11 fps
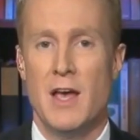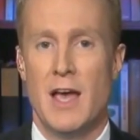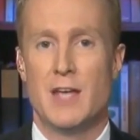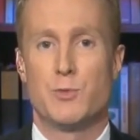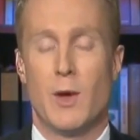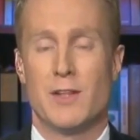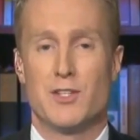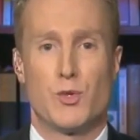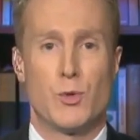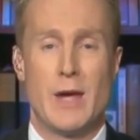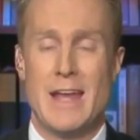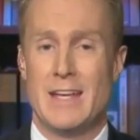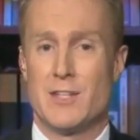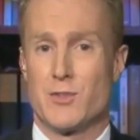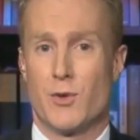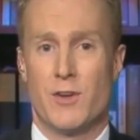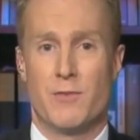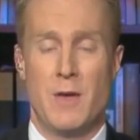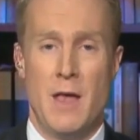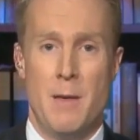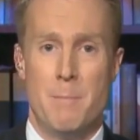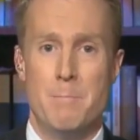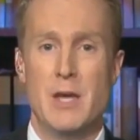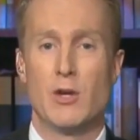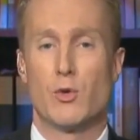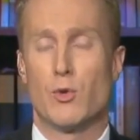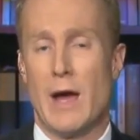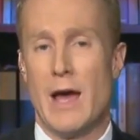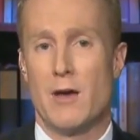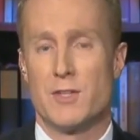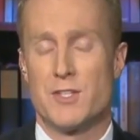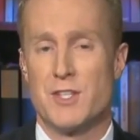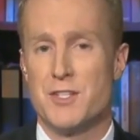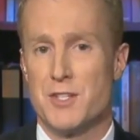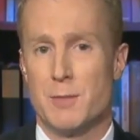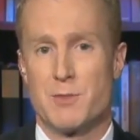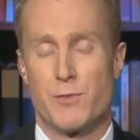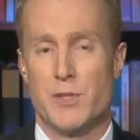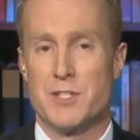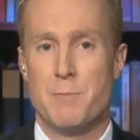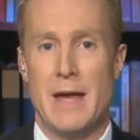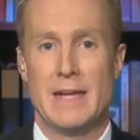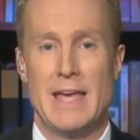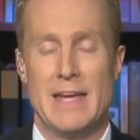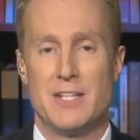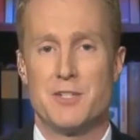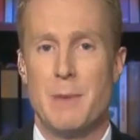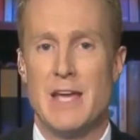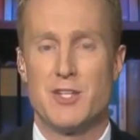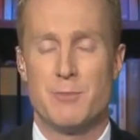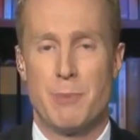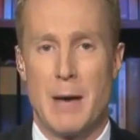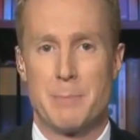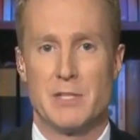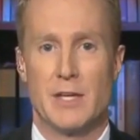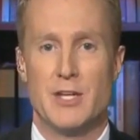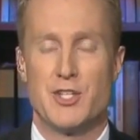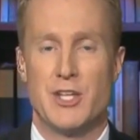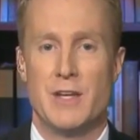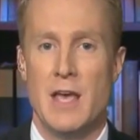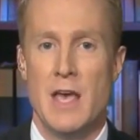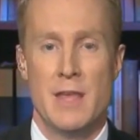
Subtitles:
as well as creating sort of middle ground systems for this Medicaid expansion population